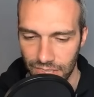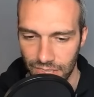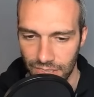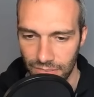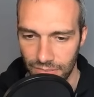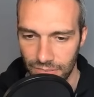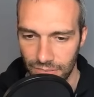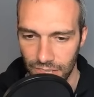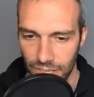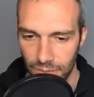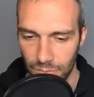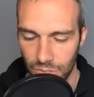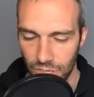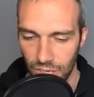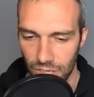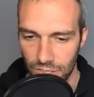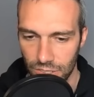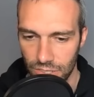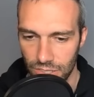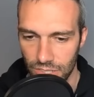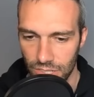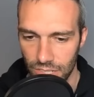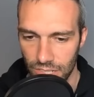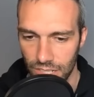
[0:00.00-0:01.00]
Flame
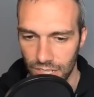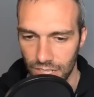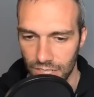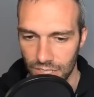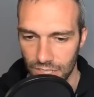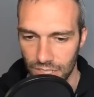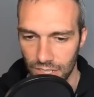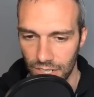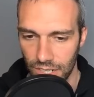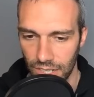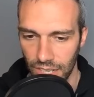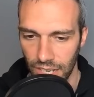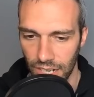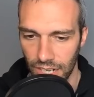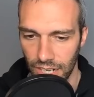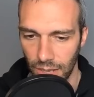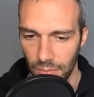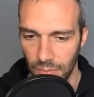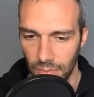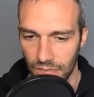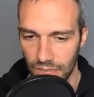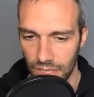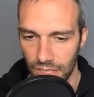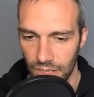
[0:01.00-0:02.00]
charges are going to start at, I
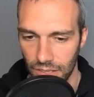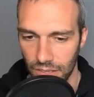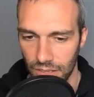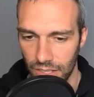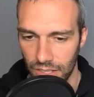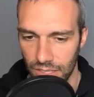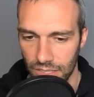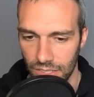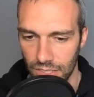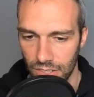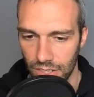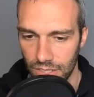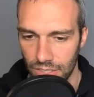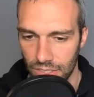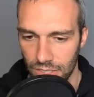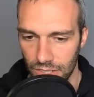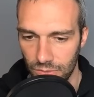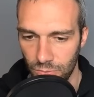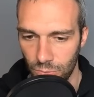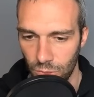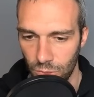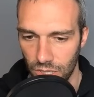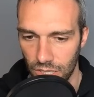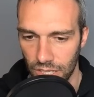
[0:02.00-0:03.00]
mean, the incinerates are
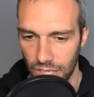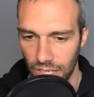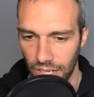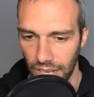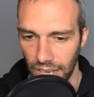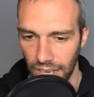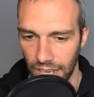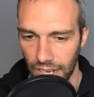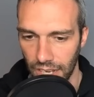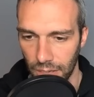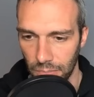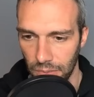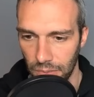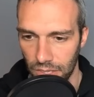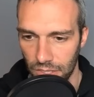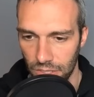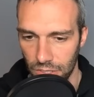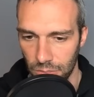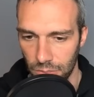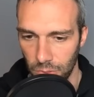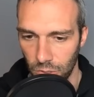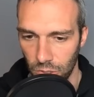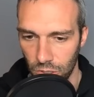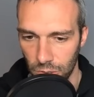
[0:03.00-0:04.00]
really going to add up on
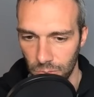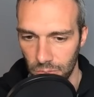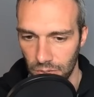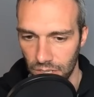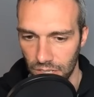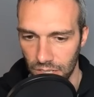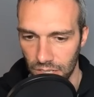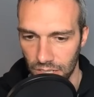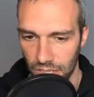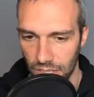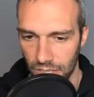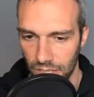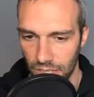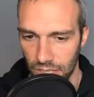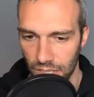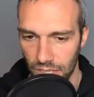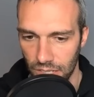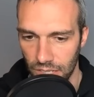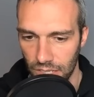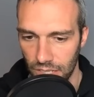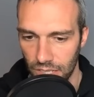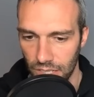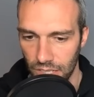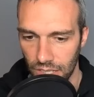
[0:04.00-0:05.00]
your Pokemon here.
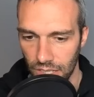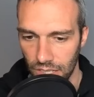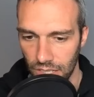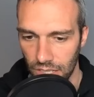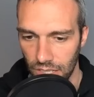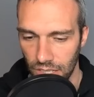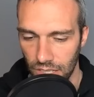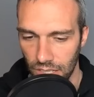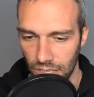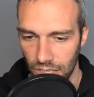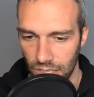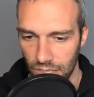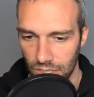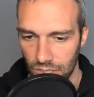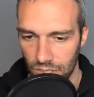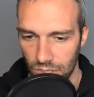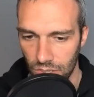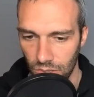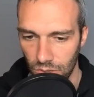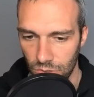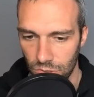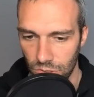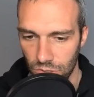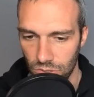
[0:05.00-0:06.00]

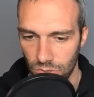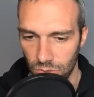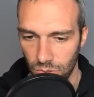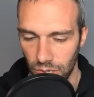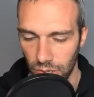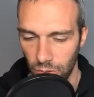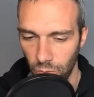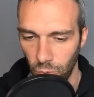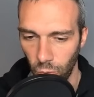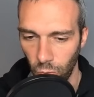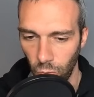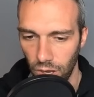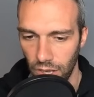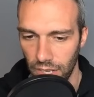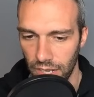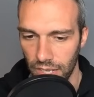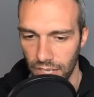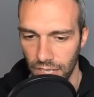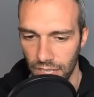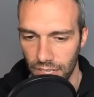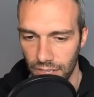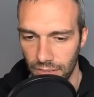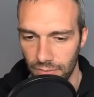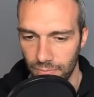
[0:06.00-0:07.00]
So just throwing
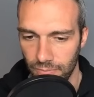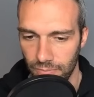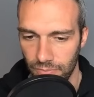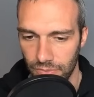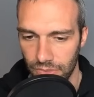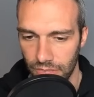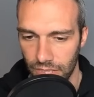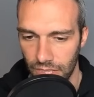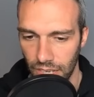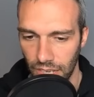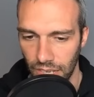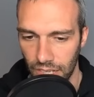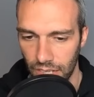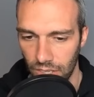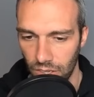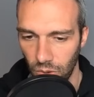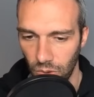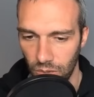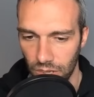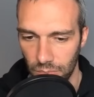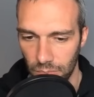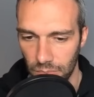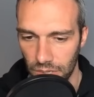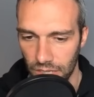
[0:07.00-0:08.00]
1 and
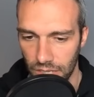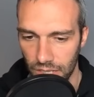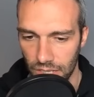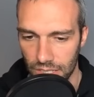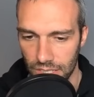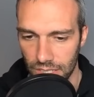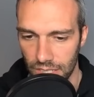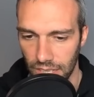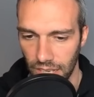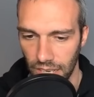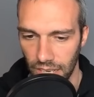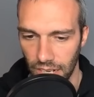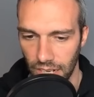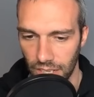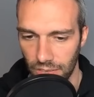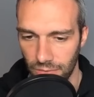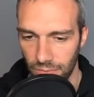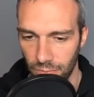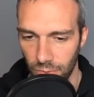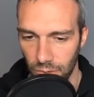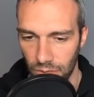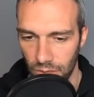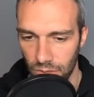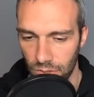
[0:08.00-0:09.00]
going, because again, if
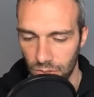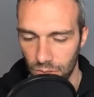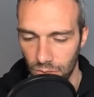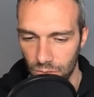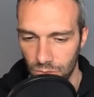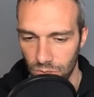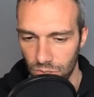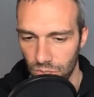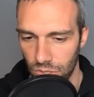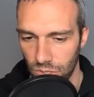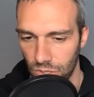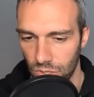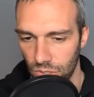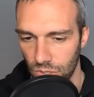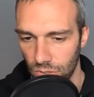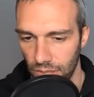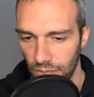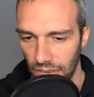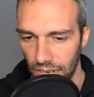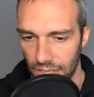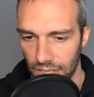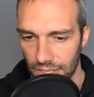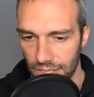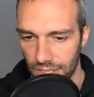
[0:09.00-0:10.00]
we threw 2,
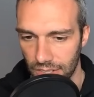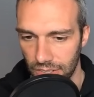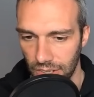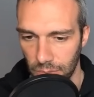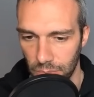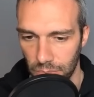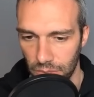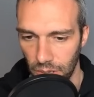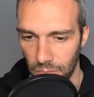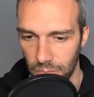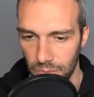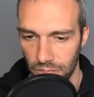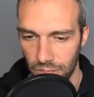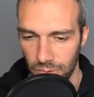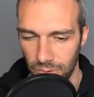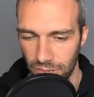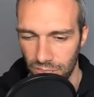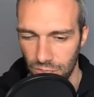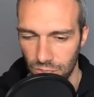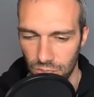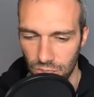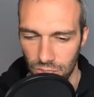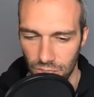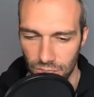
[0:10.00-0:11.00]
that incinerate probably
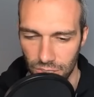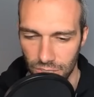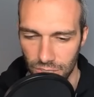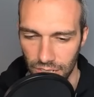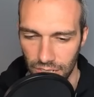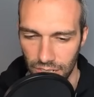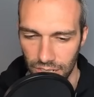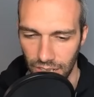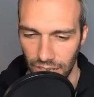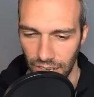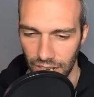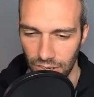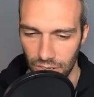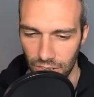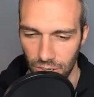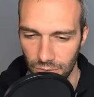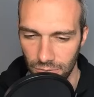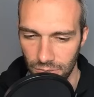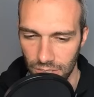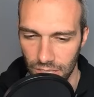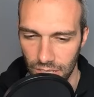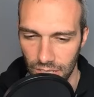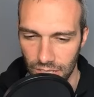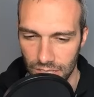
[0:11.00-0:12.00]
registers, and I don't know
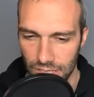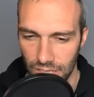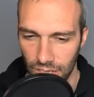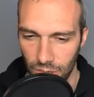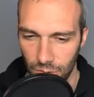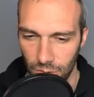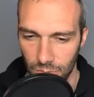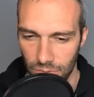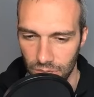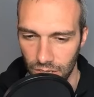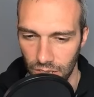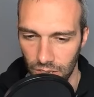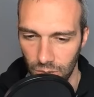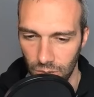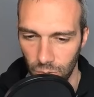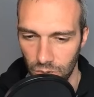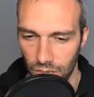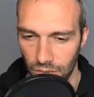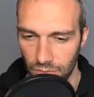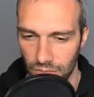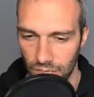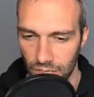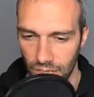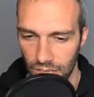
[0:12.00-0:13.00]
if it takes out. No, it
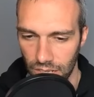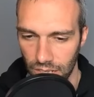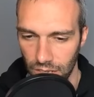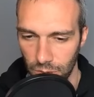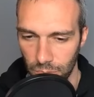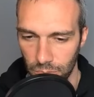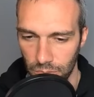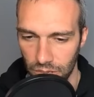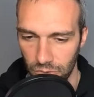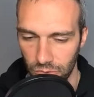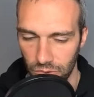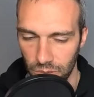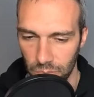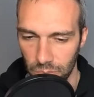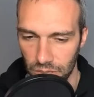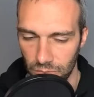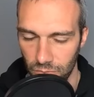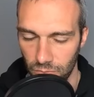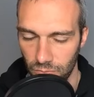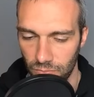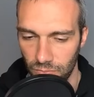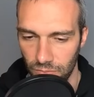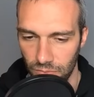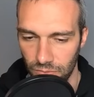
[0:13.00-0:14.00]
wouldn't have taken out, but it would have
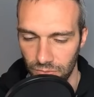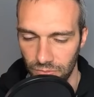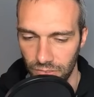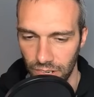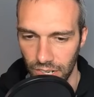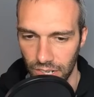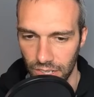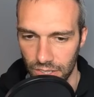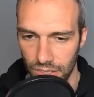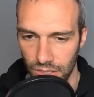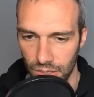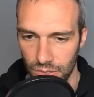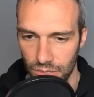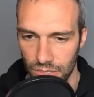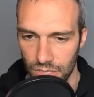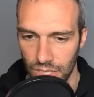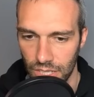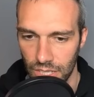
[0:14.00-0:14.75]
been very close.